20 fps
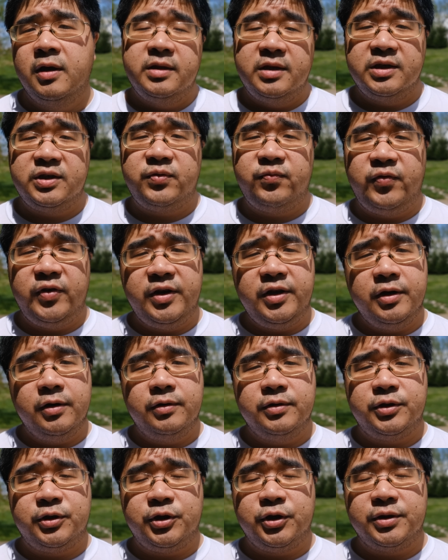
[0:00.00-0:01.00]
This
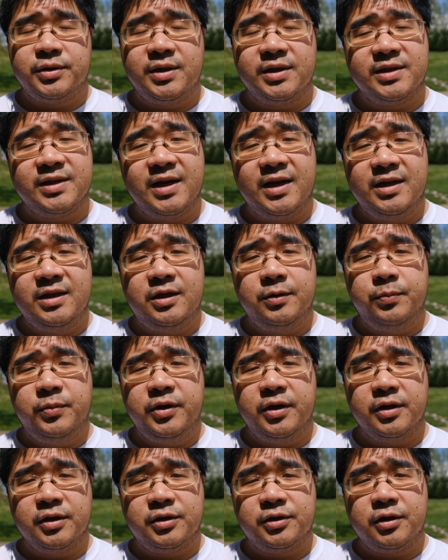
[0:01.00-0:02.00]
video is just designed to
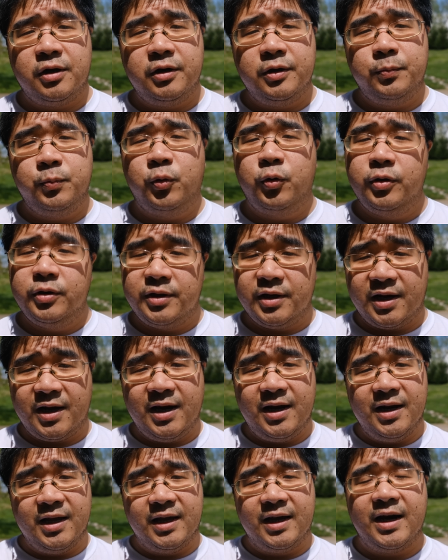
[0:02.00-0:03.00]
be a starting point to
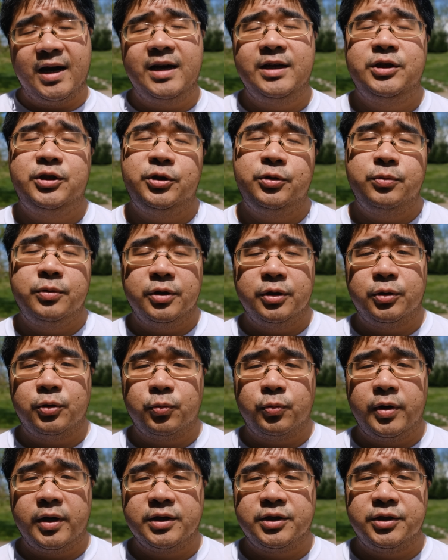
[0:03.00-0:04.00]
kind of guide you in the
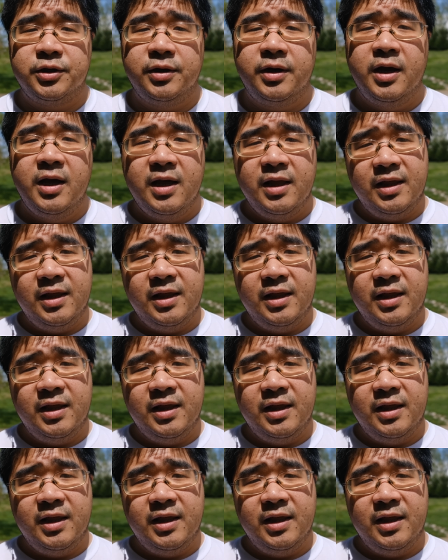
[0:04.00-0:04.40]
direction